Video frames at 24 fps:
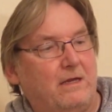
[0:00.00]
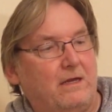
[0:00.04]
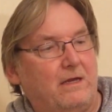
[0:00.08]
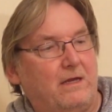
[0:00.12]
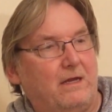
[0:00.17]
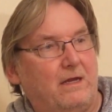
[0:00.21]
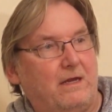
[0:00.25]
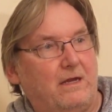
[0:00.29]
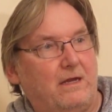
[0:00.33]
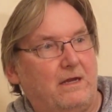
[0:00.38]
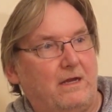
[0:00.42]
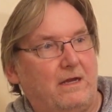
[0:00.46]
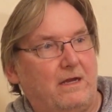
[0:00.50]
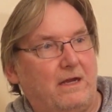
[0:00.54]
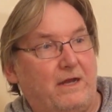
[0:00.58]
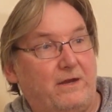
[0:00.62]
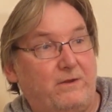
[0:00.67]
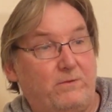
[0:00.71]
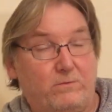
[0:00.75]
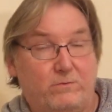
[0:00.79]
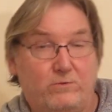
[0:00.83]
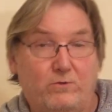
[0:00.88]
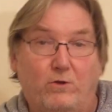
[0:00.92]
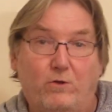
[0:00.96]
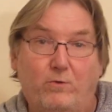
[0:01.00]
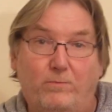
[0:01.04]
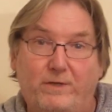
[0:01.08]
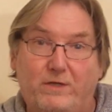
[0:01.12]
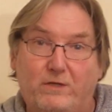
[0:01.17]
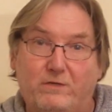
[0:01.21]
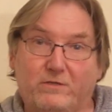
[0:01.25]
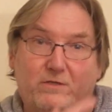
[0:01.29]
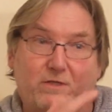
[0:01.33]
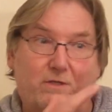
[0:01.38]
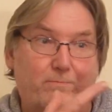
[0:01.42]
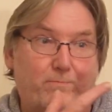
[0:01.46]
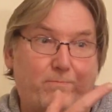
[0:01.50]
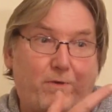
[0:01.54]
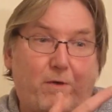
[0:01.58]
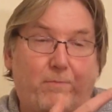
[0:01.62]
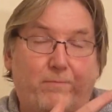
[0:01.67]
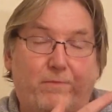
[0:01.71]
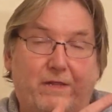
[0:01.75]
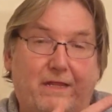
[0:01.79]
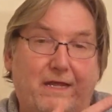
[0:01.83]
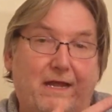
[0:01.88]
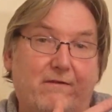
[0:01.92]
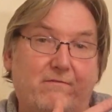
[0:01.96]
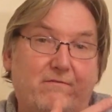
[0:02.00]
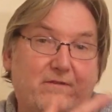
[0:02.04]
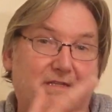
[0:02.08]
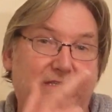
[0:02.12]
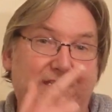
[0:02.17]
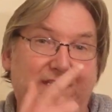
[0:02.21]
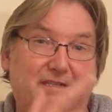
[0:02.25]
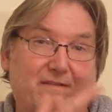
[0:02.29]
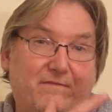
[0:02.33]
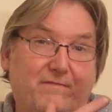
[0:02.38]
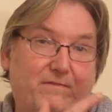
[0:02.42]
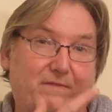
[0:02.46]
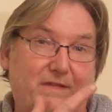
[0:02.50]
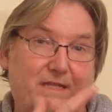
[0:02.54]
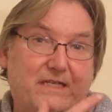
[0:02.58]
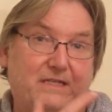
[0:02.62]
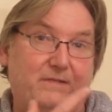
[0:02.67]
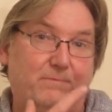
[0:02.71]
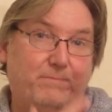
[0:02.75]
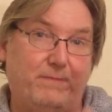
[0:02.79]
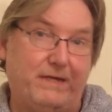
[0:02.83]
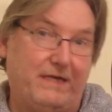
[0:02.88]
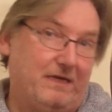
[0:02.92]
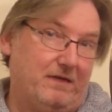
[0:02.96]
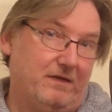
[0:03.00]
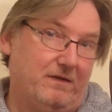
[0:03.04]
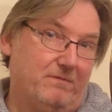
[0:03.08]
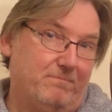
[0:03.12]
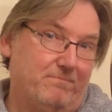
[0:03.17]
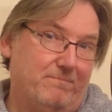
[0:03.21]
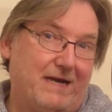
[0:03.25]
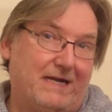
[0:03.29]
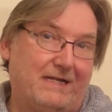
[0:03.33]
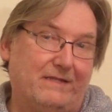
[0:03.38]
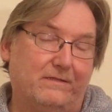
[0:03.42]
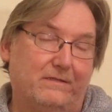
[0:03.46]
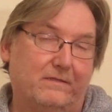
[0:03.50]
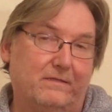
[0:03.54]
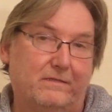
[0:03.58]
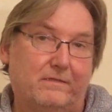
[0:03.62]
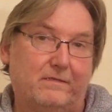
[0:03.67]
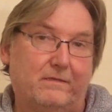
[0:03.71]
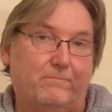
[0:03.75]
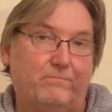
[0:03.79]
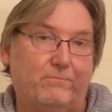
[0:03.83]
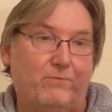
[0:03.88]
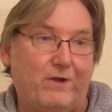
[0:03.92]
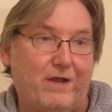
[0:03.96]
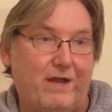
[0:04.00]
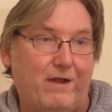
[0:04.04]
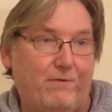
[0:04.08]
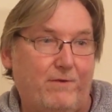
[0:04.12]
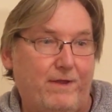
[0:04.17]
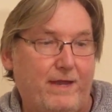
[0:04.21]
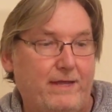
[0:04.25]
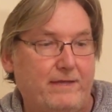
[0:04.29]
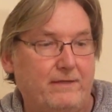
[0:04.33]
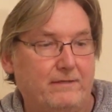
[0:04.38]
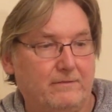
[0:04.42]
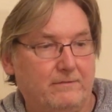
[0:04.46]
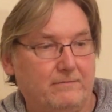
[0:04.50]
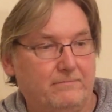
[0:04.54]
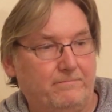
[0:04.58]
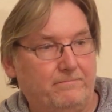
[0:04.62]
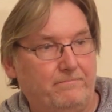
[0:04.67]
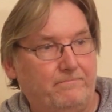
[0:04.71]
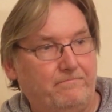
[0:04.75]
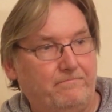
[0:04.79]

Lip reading: And it was all because of the popularity of this beer, the Man's Brown Ale.